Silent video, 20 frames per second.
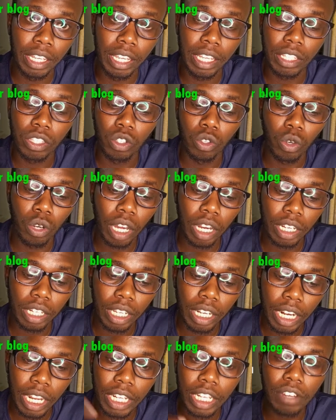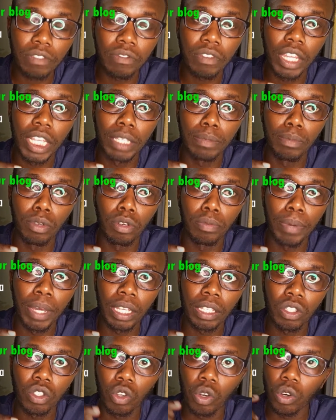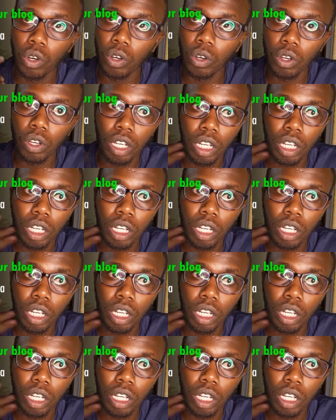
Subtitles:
Yes, you can create a Facebook page, so